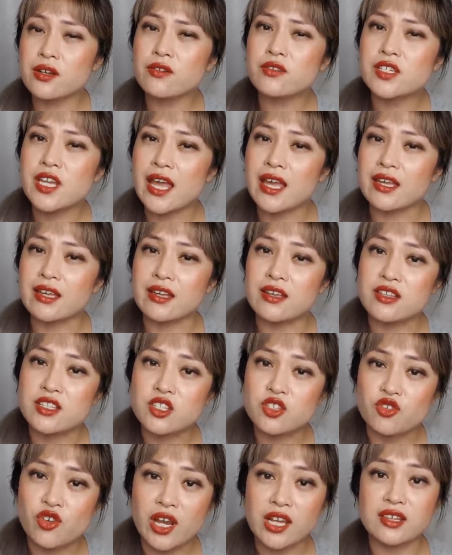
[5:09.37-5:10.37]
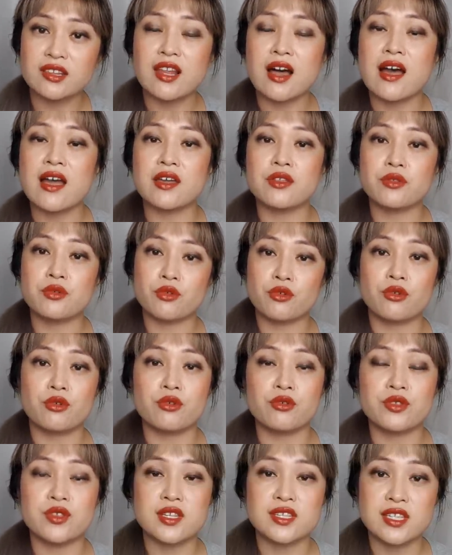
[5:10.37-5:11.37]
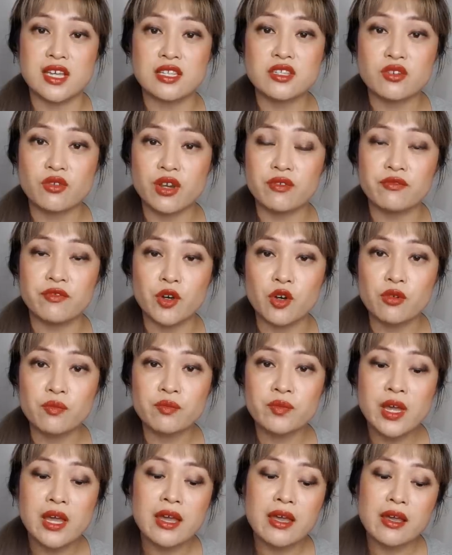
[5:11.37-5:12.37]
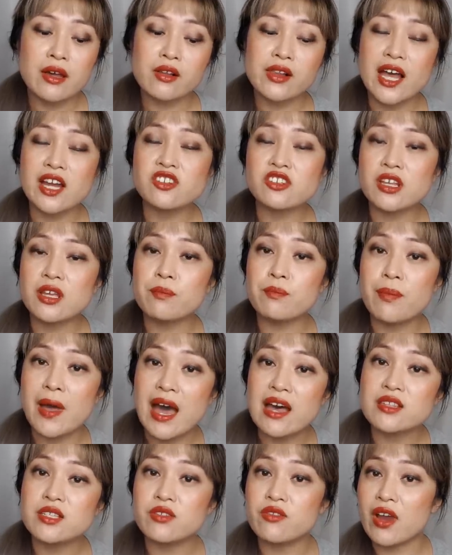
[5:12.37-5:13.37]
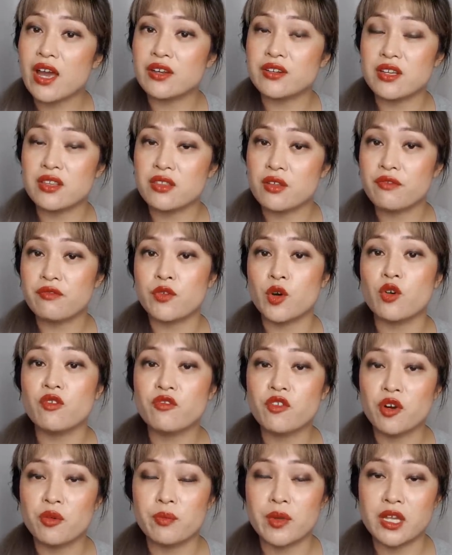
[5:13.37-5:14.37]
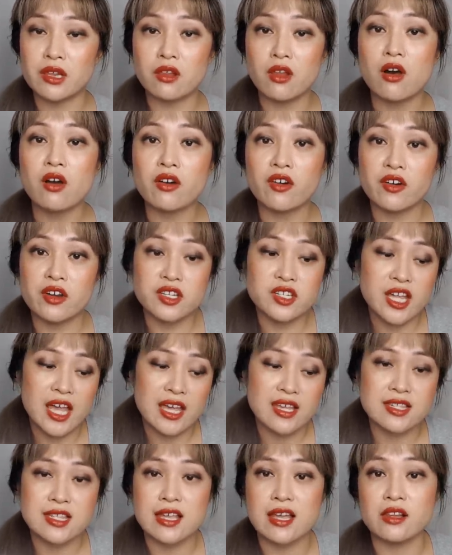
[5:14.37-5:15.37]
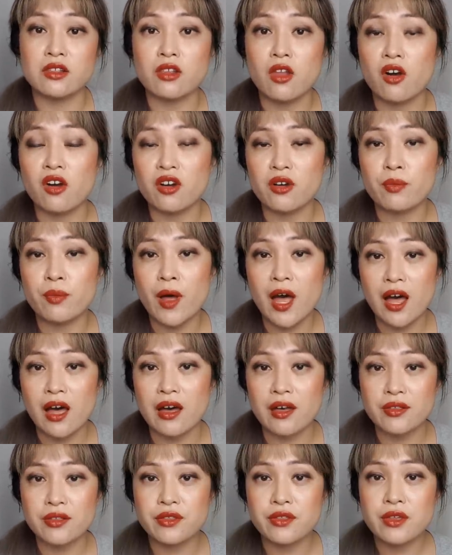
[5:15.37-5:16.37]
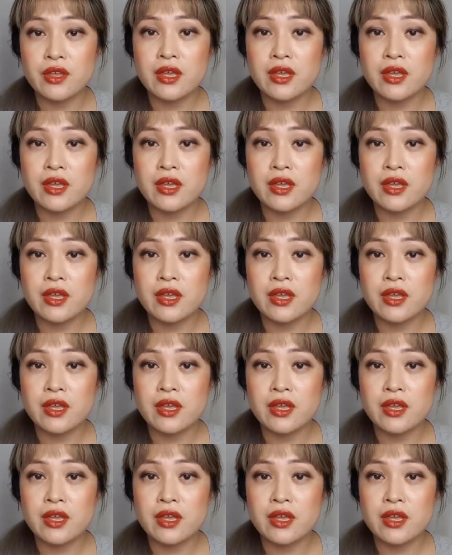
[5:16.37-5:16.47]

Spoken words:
of taking a straight line through the sunscreen film, it'll actually bounce around in the film for a bit longer. It takes a longer path.